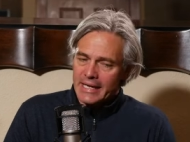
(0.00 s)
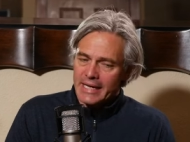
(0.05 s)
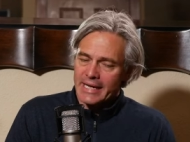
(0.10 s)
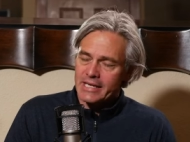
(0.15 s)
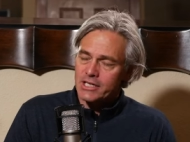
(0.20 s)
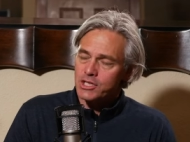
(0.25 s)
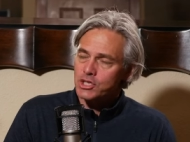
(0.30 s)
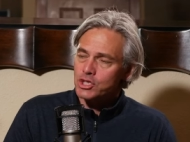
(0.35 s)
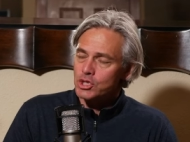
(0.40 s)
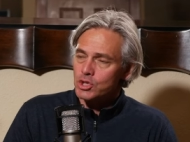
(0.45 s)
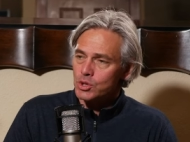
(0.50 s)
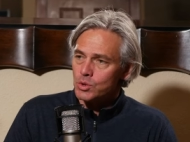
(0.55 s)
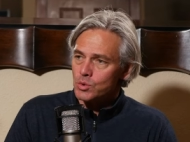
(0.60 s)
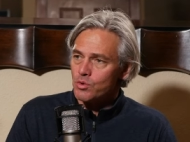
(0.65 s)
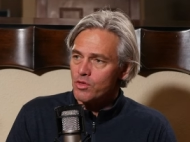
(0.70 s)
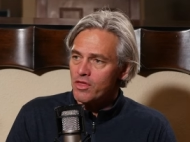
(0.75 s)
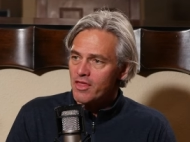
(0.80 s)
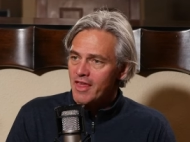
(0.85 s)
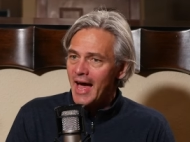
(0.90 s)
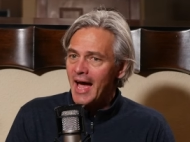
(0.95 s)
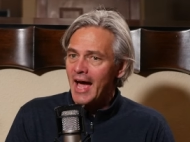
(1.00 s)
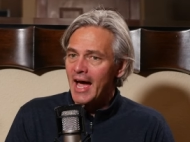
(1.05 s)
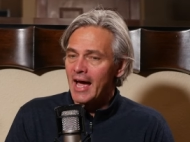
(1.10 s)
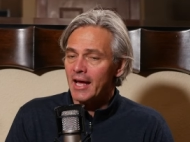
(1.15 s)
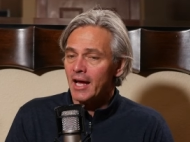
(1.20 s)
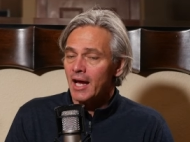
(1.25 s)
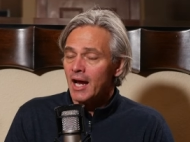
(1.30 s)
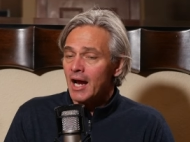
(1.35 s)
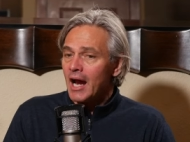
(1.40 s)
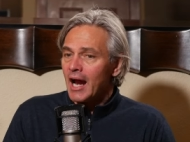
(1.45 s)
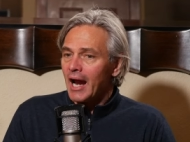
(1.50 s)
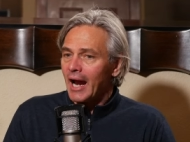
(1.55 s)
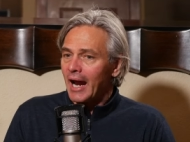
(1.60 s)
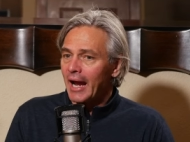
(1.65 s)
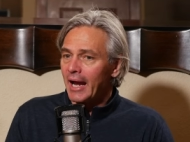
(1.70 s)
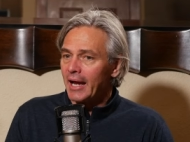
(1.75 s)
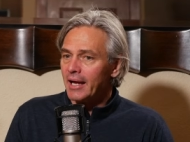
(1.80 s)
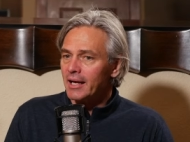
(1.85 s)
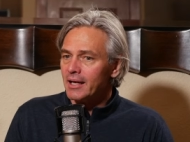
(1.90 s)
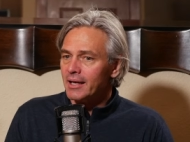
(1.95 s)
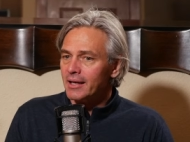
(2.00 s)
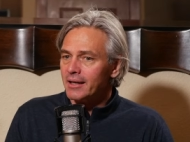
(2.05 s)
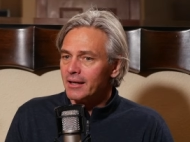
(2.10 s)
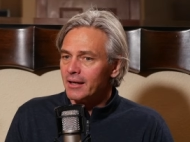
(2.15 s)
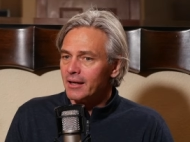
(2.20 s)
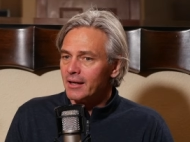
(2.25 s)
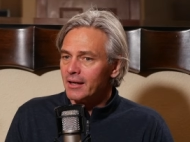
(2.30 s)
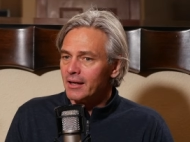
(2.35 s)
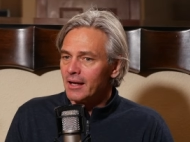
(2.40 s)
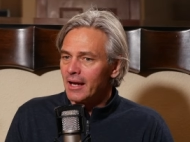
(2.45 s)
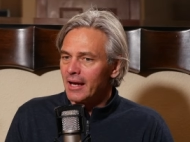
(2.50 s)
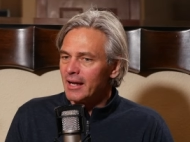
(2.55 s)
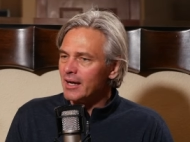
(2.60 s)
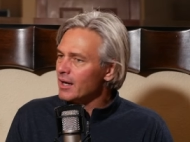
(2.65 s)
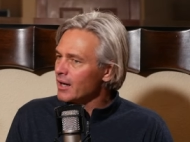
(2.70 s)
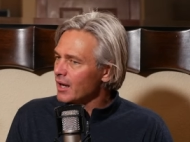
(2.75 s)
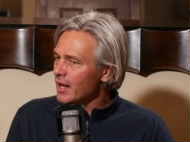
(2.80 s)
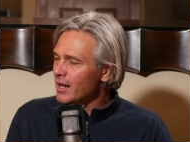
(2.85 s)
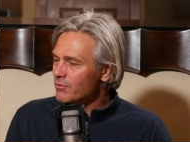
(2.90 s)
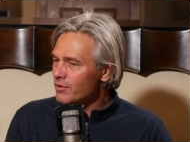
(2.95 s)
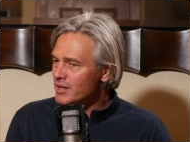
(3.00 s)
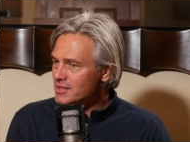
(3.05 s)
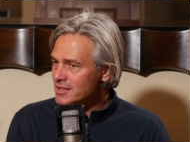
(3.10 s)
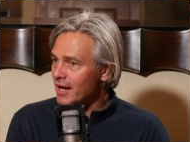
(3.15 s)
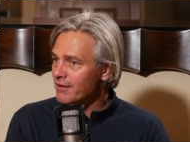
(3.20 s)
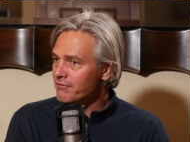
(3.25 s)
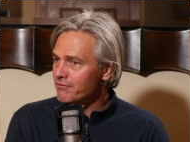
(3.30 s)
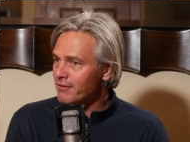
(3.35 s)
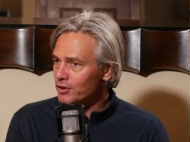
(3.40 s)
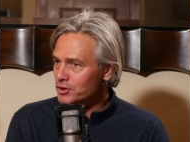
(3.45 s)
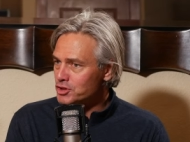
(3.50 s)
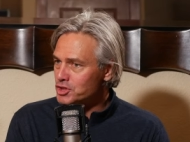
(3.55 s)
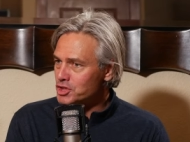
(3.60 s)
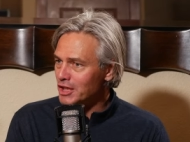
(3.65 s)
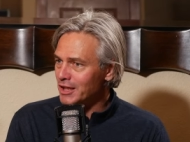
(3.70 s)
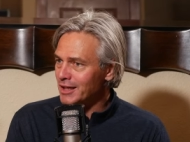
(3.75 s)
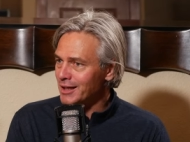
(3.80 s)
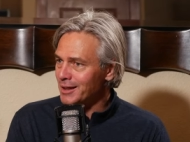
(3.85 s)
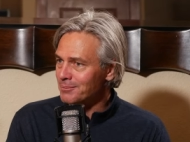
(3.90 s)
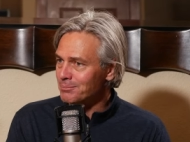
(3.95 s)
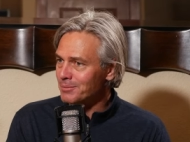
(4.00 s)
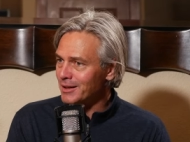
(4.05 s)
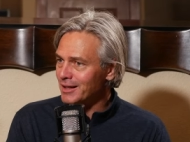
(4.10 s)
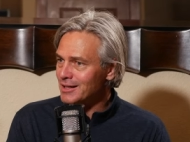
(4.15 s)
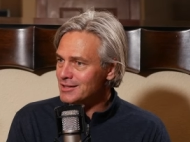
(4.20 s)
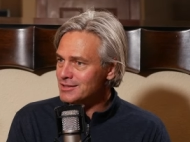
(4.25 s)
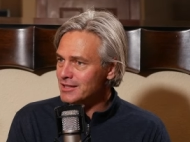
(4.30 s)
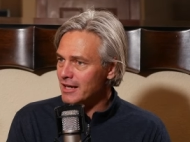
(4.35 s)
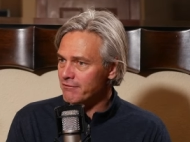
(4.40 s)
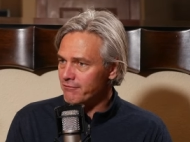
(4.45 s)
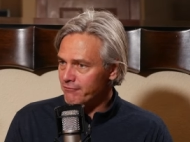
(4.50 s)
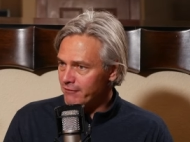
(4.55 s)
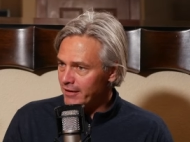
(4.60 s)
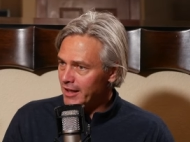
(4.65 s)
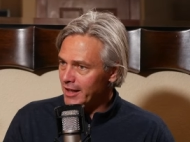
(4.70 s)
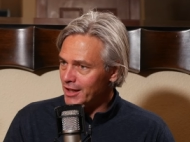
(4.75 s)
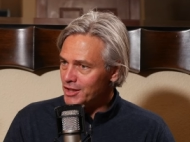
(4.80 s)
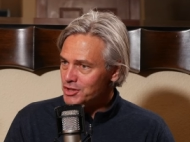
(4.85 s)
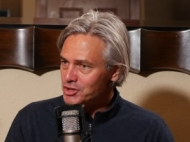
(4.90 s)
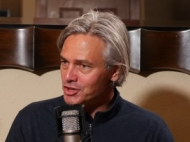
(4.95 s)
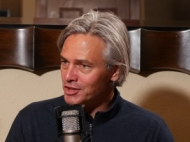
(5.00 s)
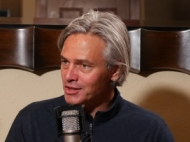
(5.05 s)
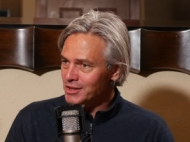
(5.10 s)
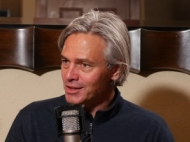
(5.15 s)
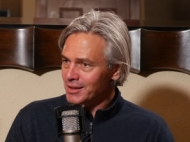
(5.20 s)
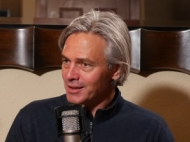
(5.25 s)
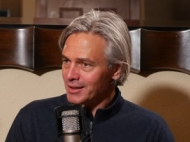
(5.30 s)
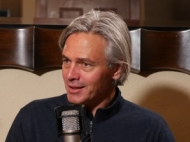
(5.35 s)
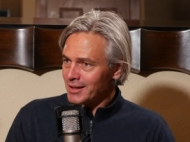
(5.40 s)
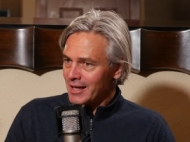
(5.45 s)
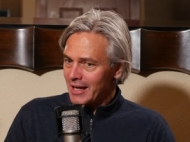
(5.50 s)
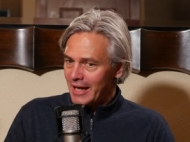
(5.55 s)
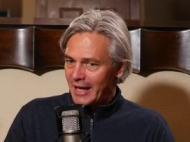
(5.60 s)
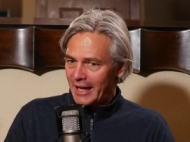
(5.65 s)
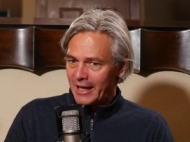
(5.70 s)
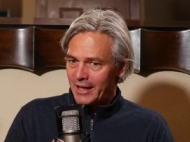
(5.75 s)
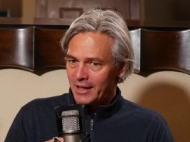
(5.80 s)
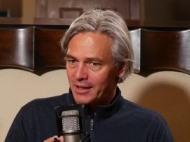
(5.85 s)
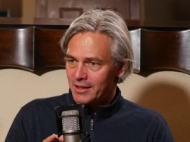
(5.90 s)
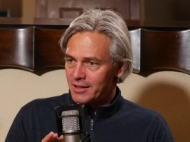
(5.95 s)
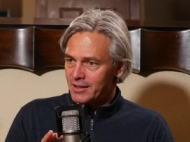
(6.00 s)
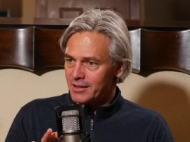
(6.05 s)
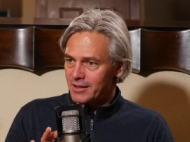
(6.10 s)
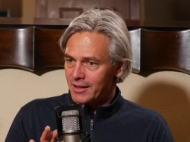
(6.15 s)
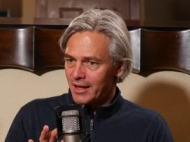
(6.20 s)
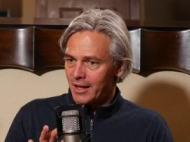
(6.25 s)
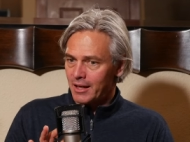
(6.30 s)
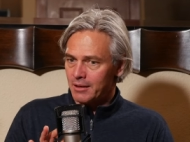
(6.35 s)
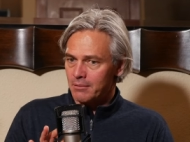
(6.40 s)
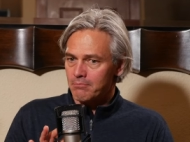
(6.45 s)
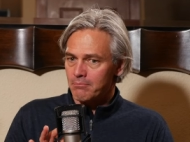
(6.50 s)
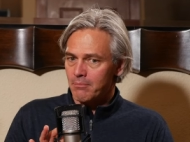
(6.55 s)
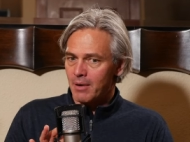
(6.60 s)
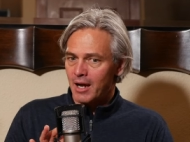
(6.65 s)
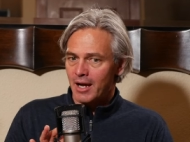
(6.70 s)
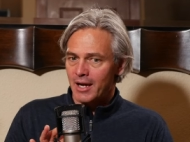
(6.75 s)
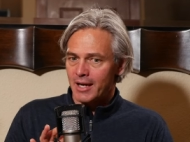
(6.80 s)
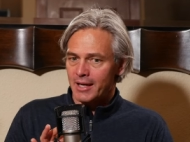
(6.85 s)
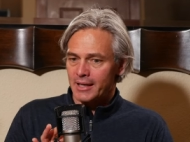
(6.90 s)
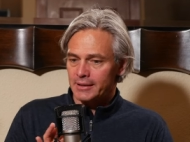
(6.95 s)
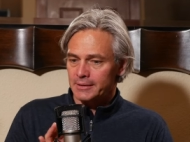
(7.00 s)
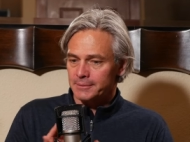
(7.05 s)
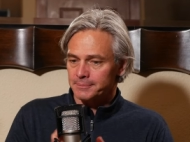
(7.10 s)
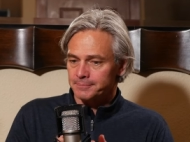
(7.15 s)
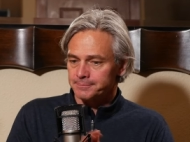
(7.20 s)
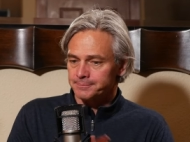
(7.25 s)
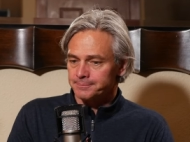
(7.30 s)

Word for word: into that and and in a lot of ways i felt cheated because i finished and and my